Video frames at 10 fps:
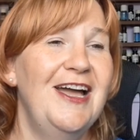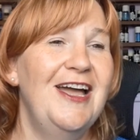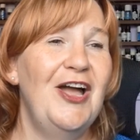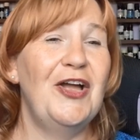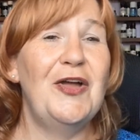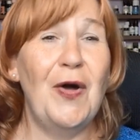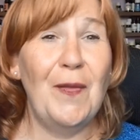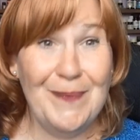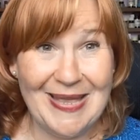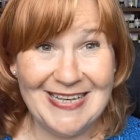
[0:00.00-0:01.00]
I
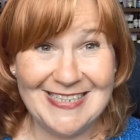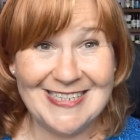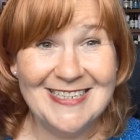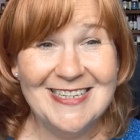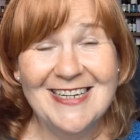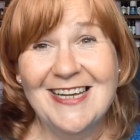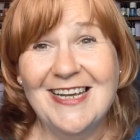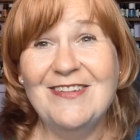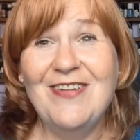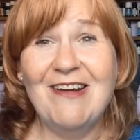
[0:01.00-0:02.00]
got bit
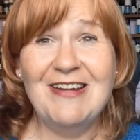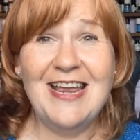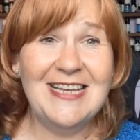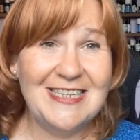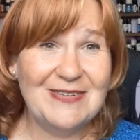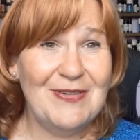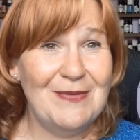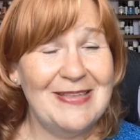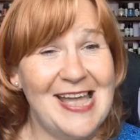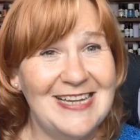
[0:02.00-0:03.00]
in a very
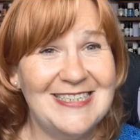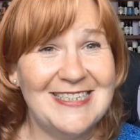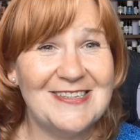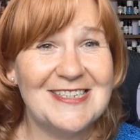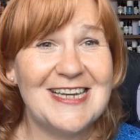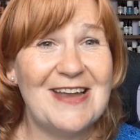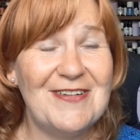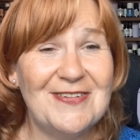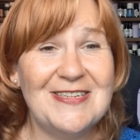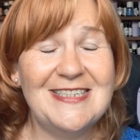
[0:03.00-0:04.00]
intimate place the other day
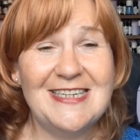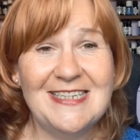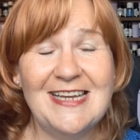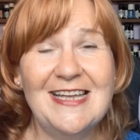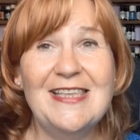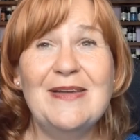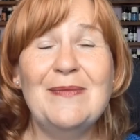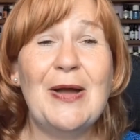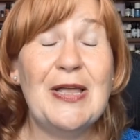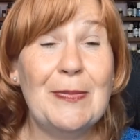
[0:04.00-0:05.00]
when I was sitting
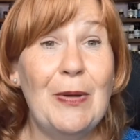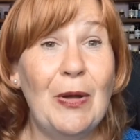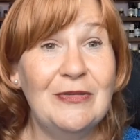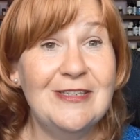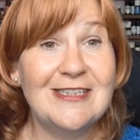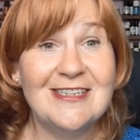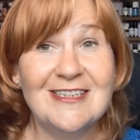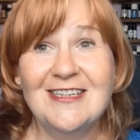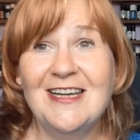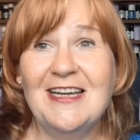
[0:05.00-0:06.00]
by the pond
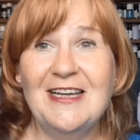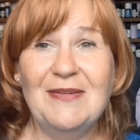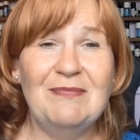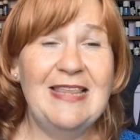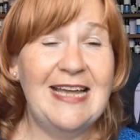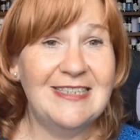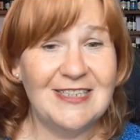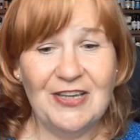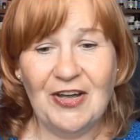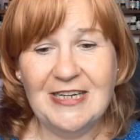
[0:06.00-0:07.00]
late
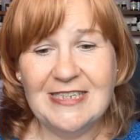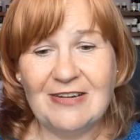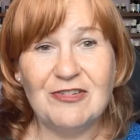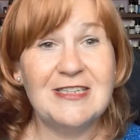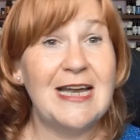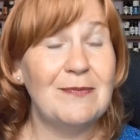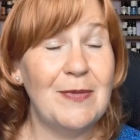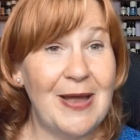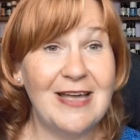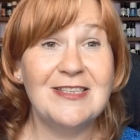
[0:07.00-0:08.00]
at night after I'd had my
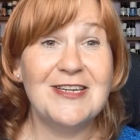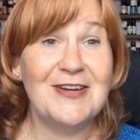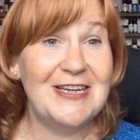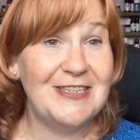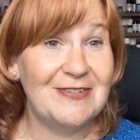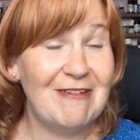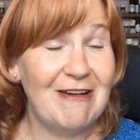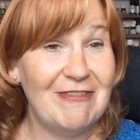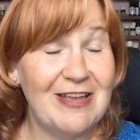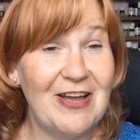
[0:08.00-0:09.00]
bath. Don't need to
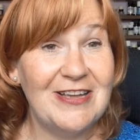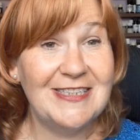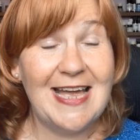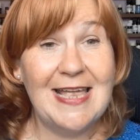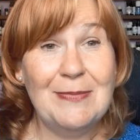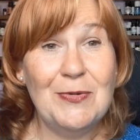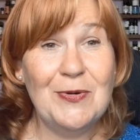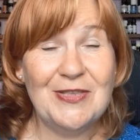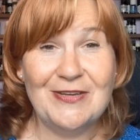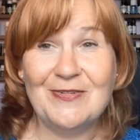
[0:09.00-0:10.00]
graphicize that
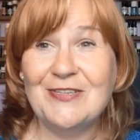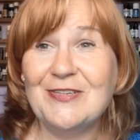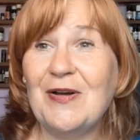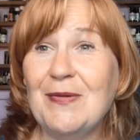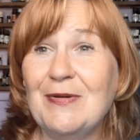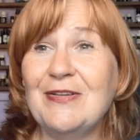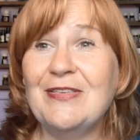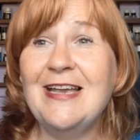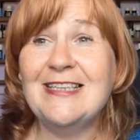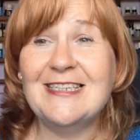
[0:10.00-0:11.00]
anymore, do I? But
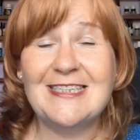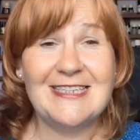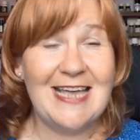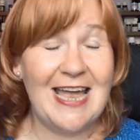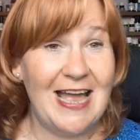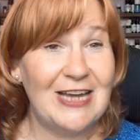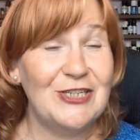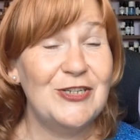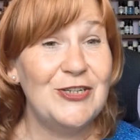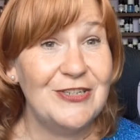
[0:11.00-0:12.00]
needless to say, I
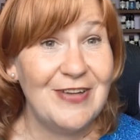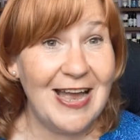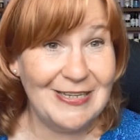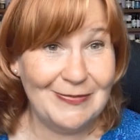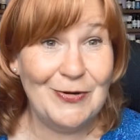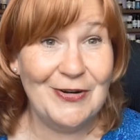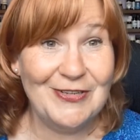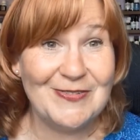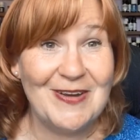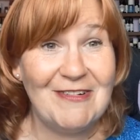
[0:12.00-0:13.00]
should have had more
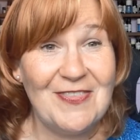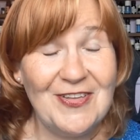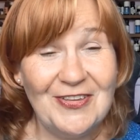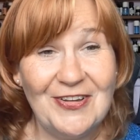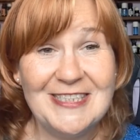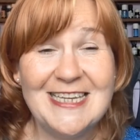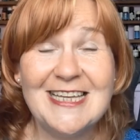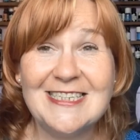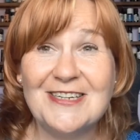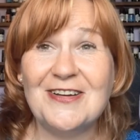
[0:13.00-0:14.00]
underwear on than I
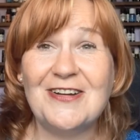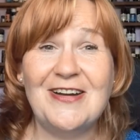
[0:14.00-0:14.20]
did, and I got